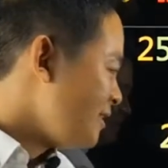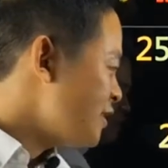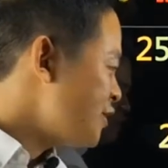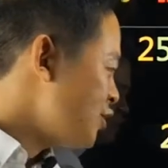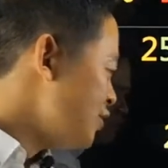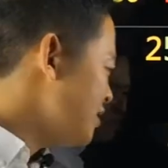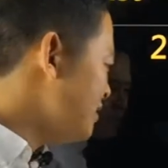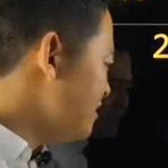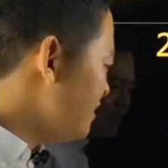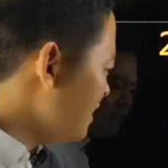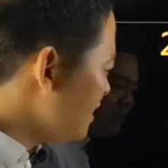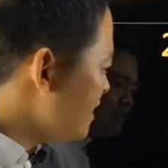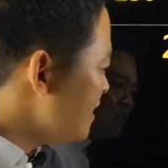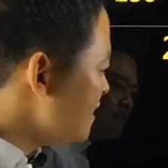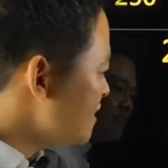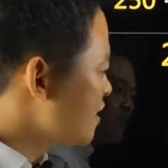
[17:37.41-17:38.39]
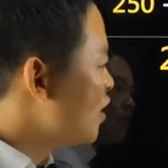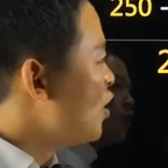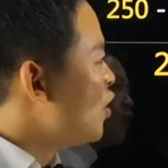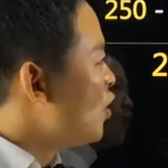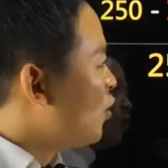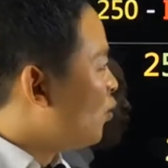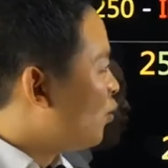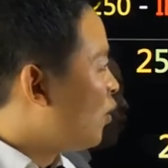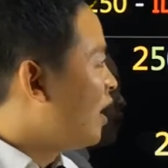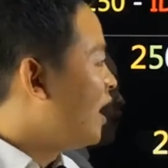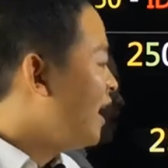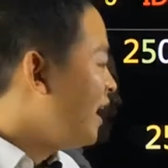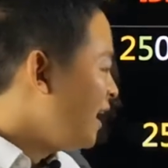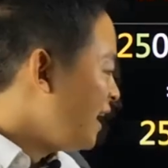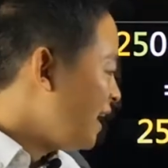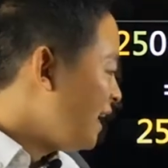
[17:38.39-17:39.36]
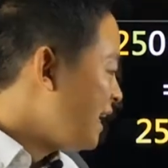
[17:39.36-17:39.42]
So the thing is,
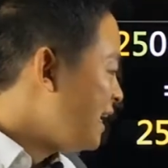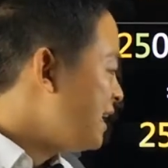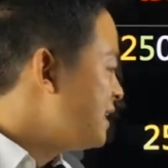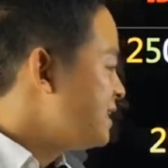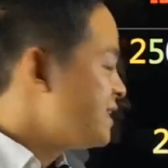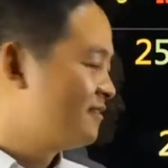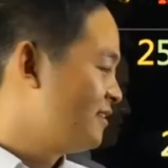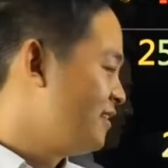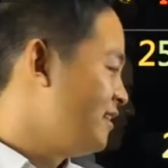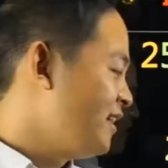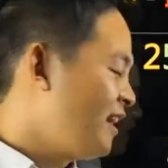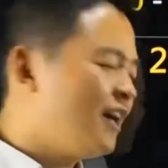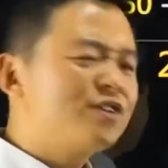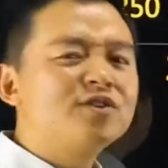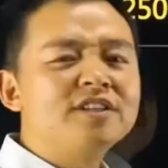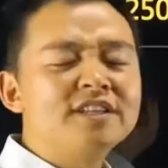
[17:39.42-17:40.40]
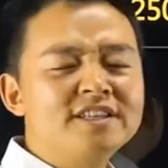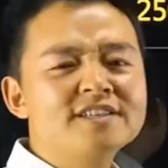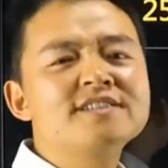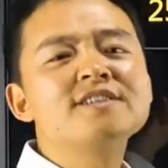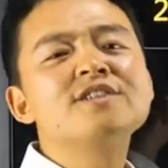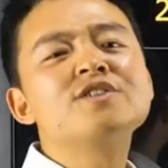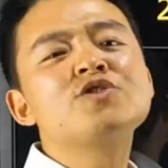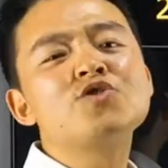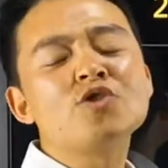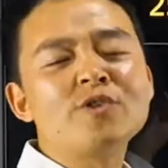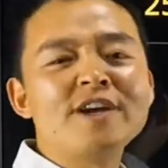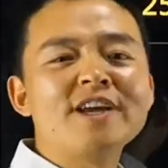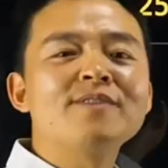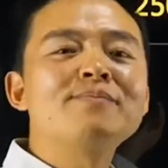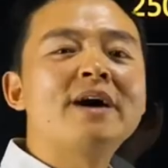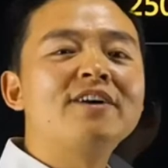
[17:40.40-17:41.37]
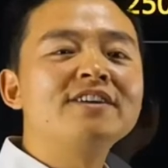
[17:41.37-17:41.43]
why? Actually, there's a
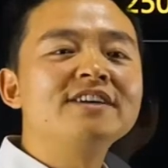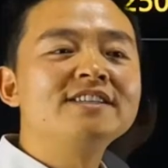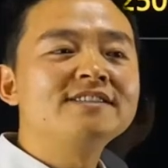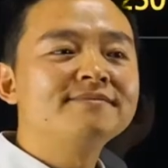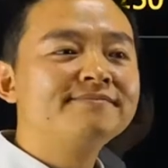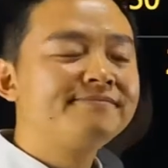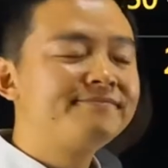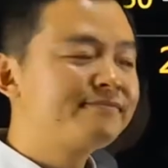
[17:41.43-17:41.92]
story about it.